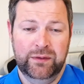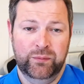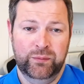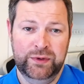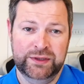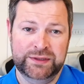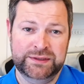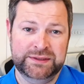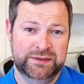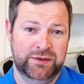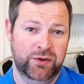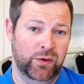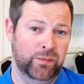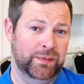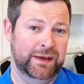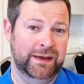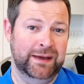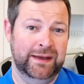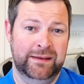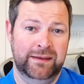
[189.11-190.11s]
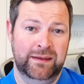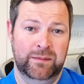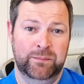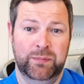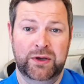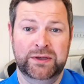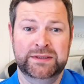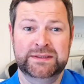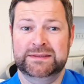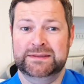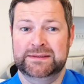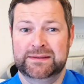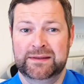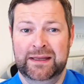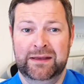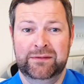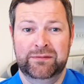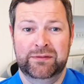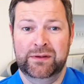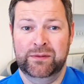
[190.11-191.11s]
We're stopping at the bus
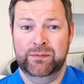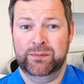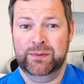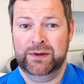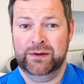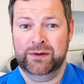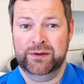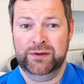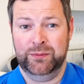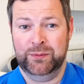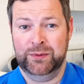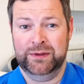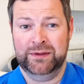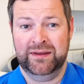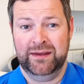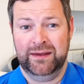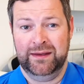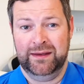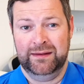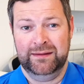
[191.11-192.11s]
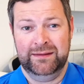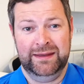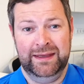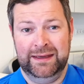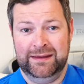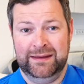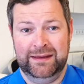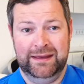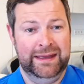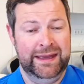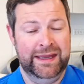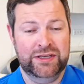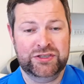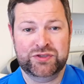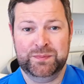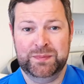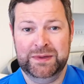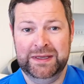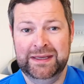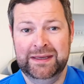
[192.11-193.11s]
level where you would take
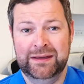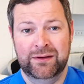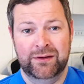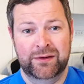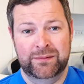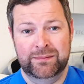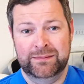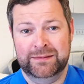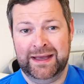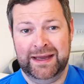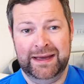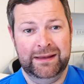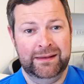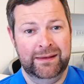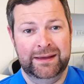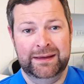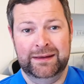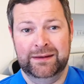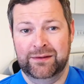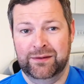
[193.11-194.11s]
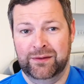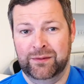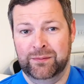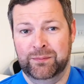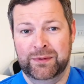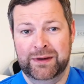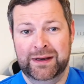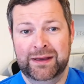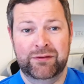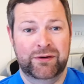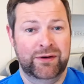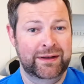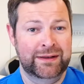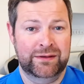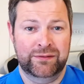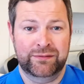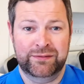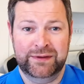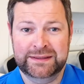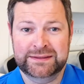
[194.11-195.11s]
AHB or TileLink or whatever
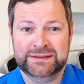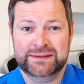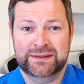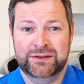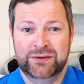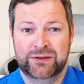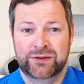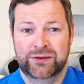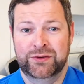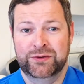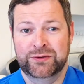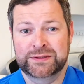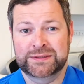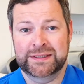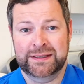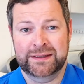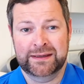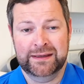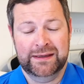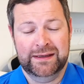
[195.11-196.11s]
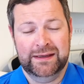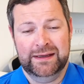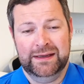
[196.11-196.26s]
interface that you're using